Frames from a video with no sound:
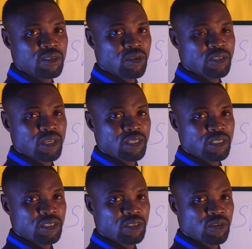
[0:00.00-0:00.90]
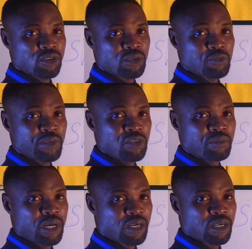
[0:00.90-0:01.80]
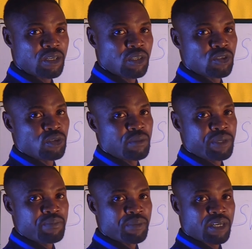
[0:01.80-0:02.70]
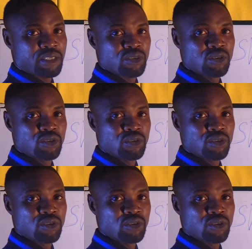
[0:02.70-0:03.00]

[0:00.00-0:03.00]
your settings, your menu bank to the B part.